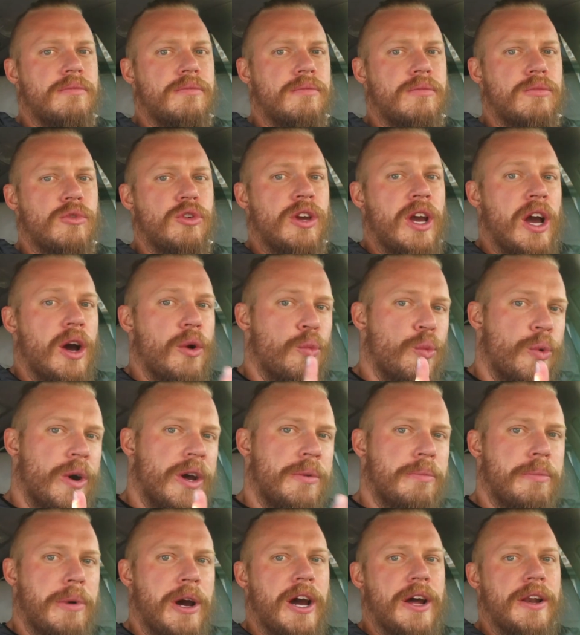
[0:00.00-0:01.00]
You got one
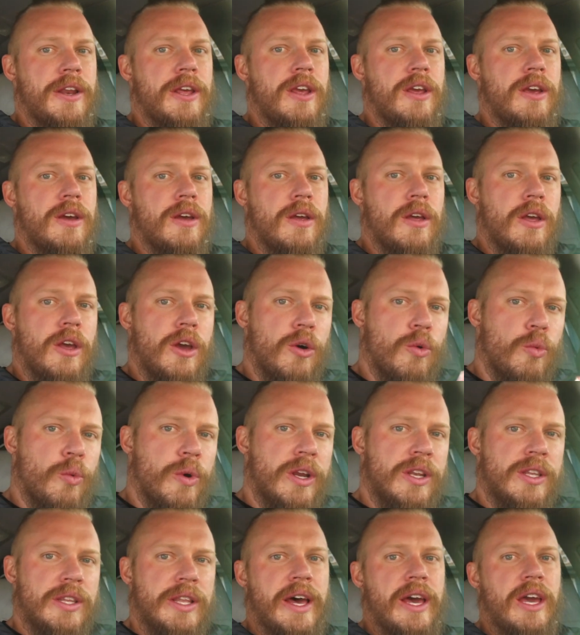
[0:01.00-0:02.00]
body,
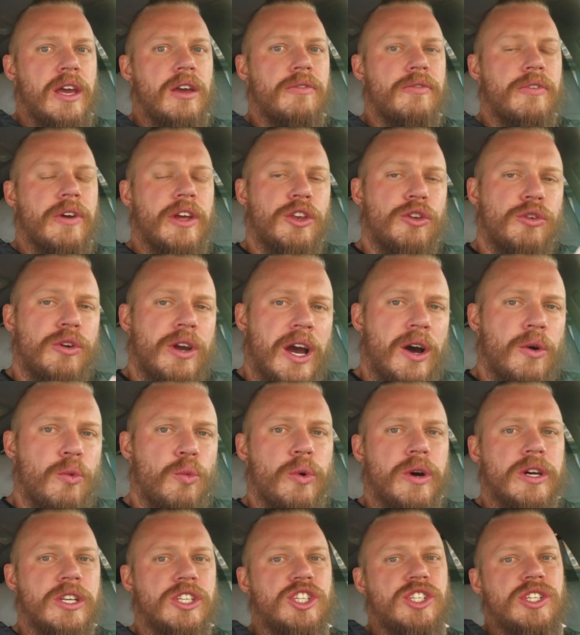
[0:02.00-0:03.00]
one life, and you got
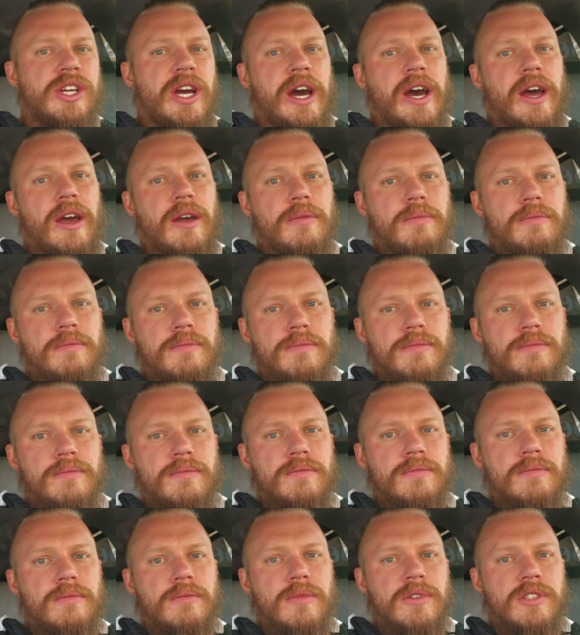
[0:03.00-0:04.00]
one shot
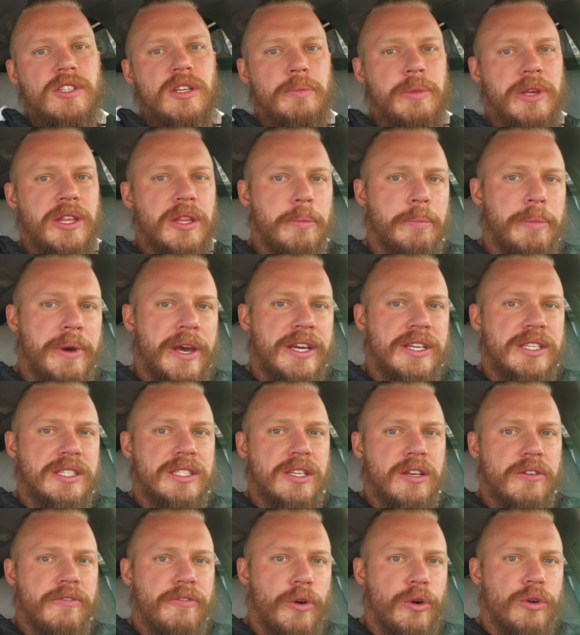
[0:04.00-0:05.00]
to be the best
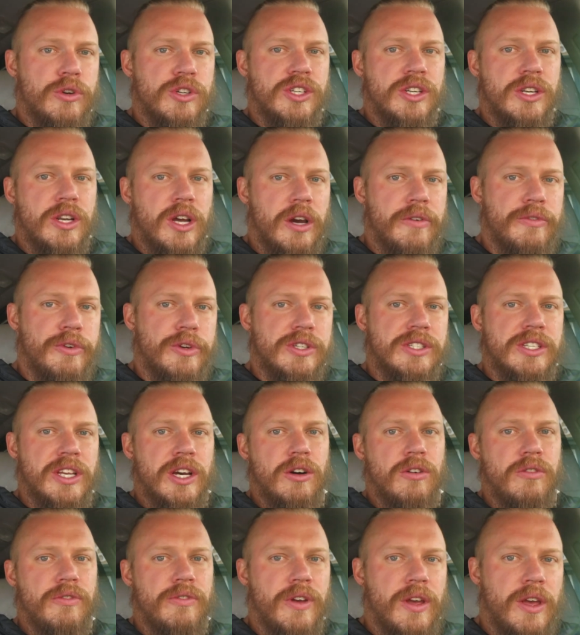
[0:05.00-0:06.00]
version of
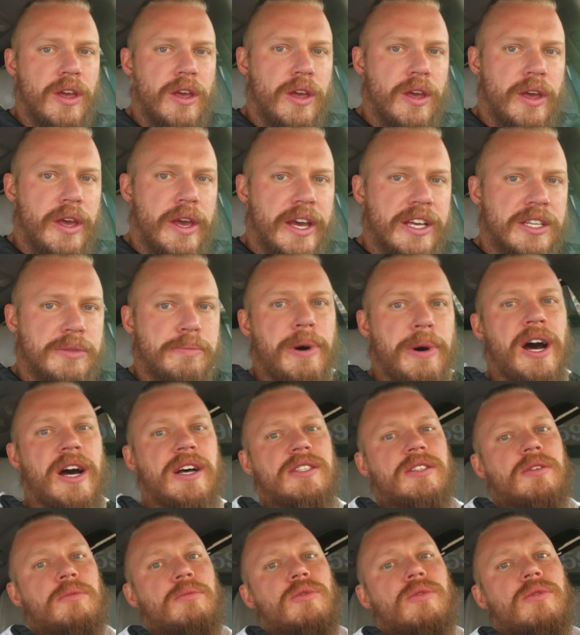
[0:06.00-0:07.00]
yourself as
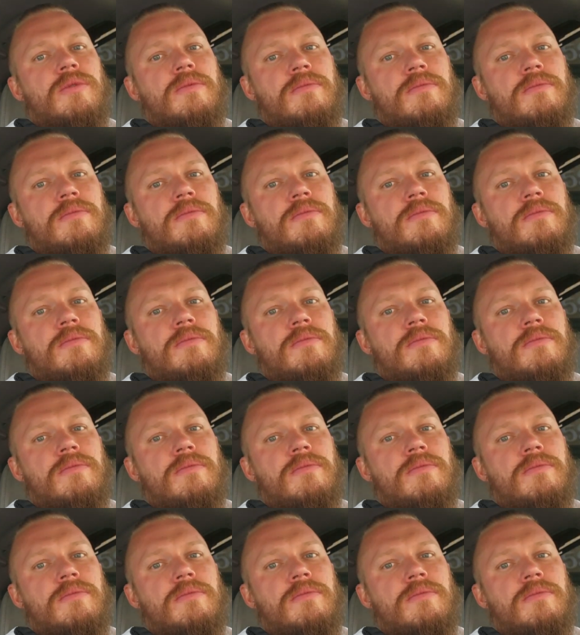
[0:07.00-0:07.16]
possible.